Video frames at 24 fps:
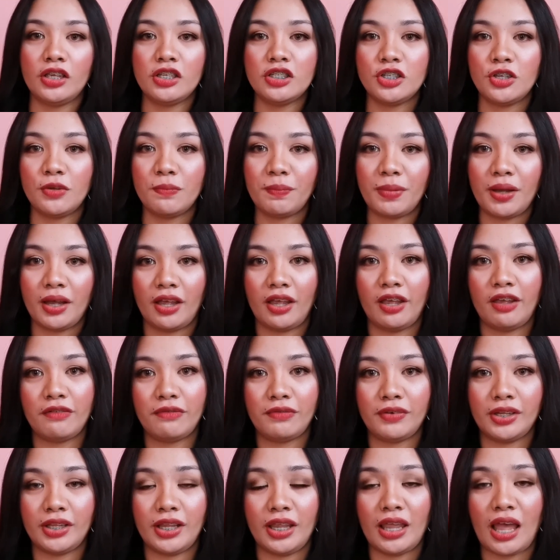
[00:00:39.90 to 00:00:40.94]
is yung pang
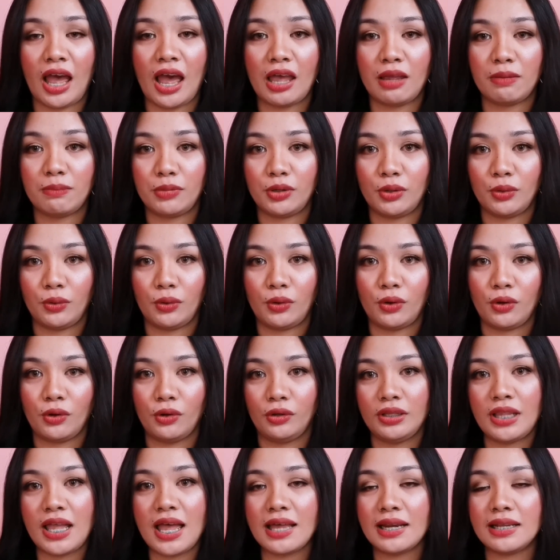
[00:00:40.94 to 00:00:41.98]
everyday eyebrow
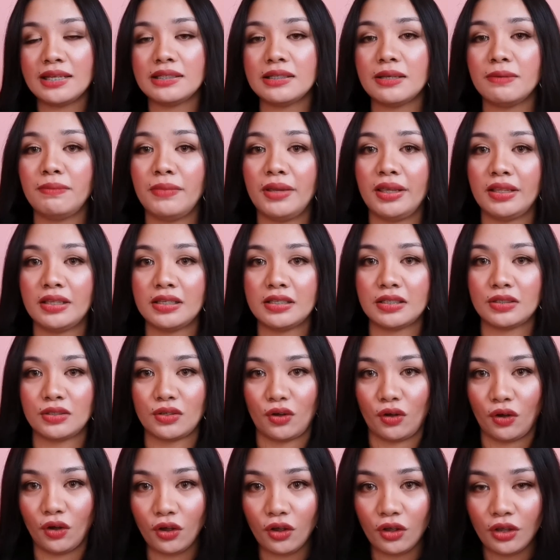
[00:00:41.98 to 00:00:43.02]
ko. That is a
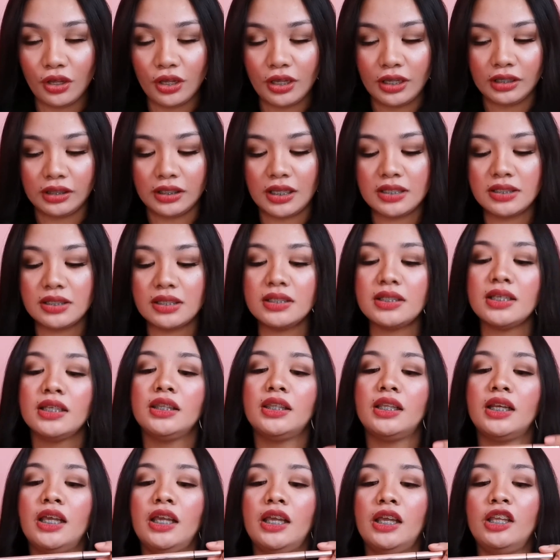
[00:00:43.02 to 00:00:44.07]
MINISO. This is a
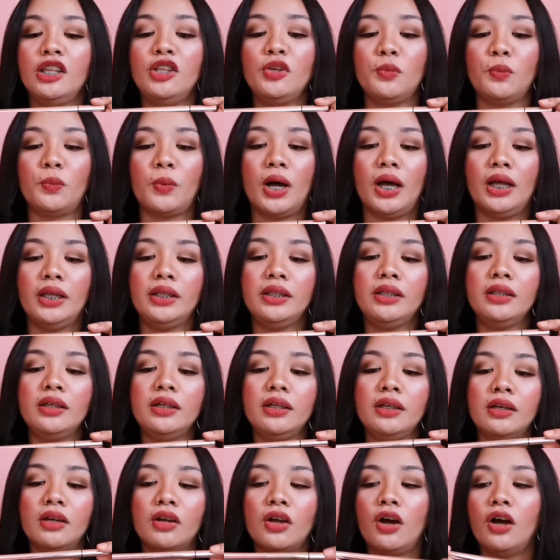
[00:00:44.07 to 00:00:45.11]
3-in-1
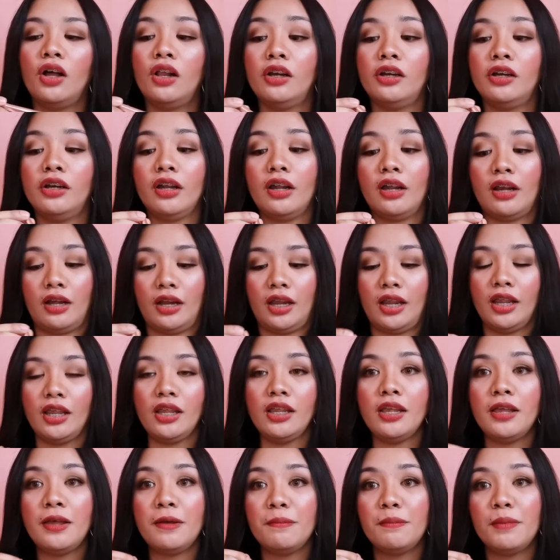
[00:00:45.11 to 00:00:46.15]
color
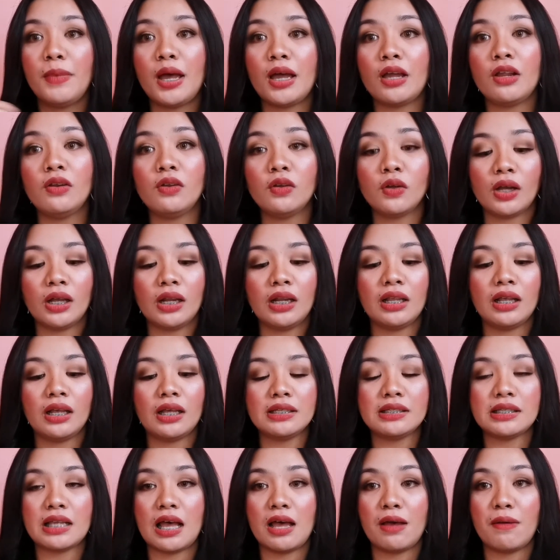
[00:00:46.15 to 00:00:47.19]
gray. Meron ka ng
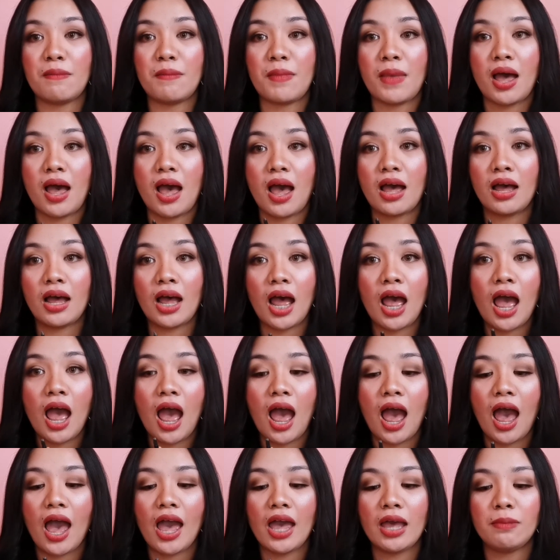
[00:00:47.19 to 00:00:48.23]
kasamang
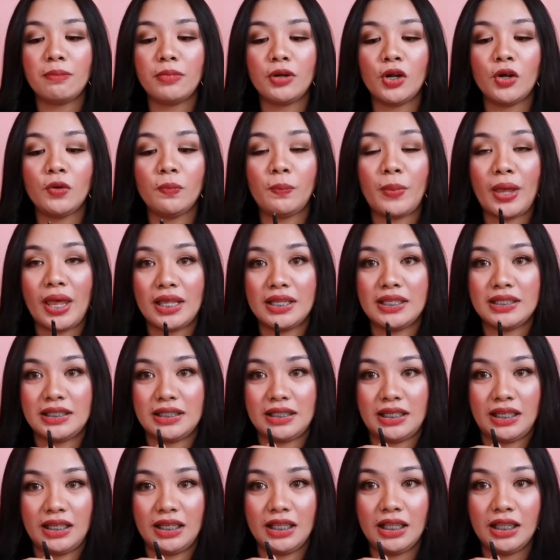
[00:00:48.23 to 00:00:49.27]
eyebrow
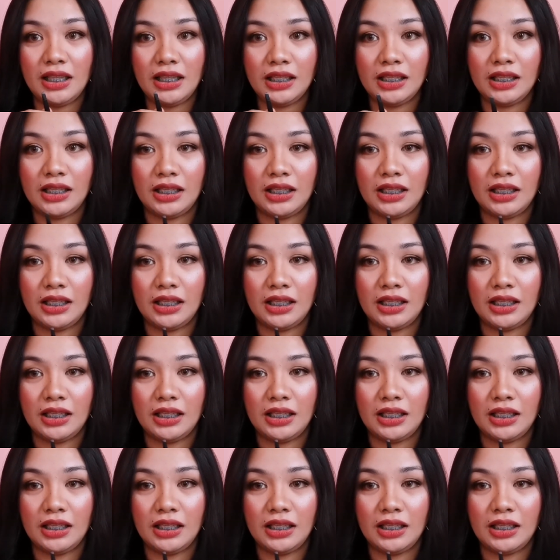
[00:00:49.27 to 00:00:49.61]
pencil.